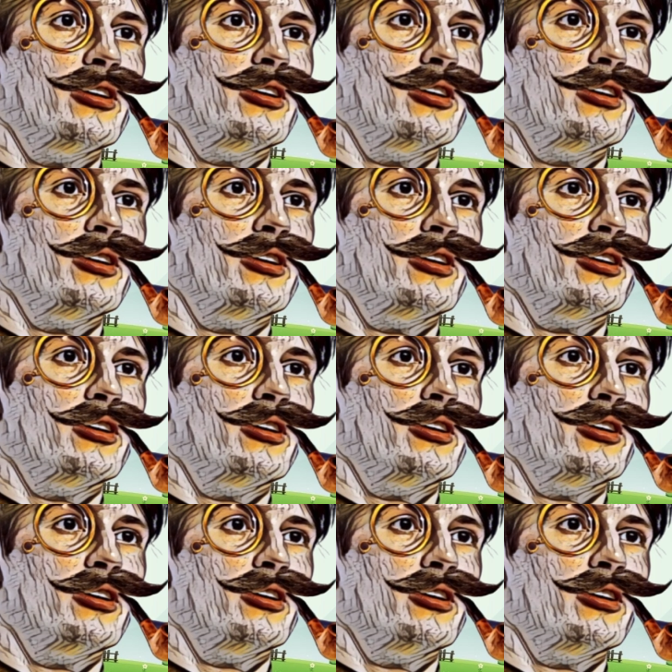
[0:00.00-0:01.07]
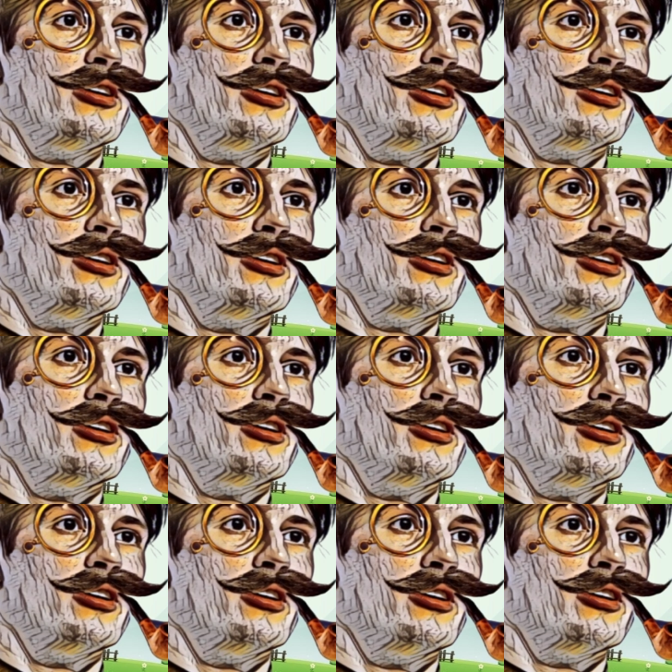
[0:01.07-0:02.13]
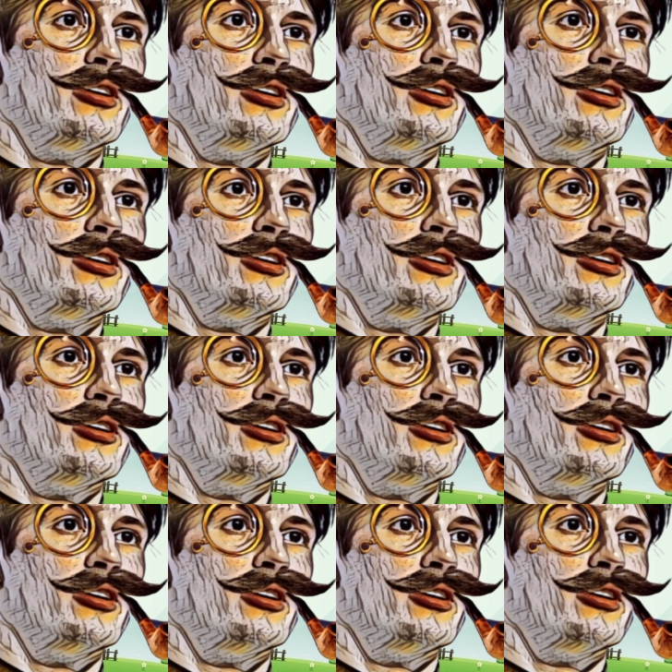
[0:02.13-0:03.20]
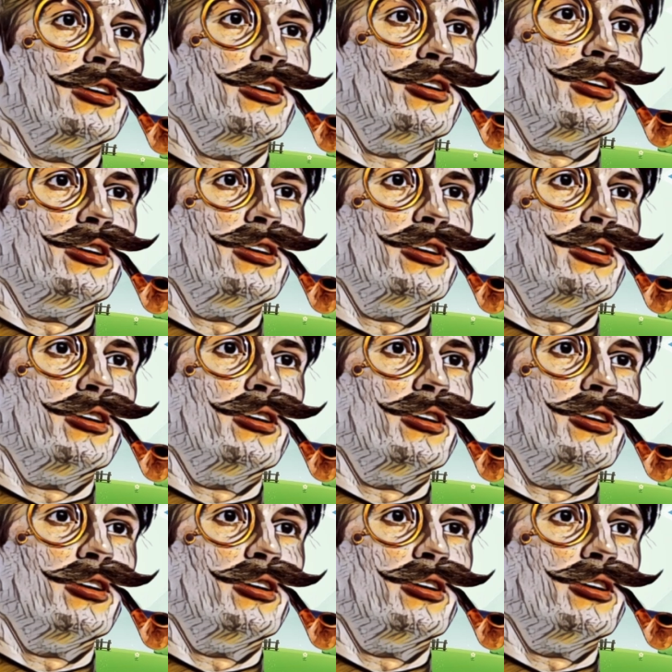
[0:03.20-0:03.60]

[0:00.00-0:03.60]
No one is speaking in this clip.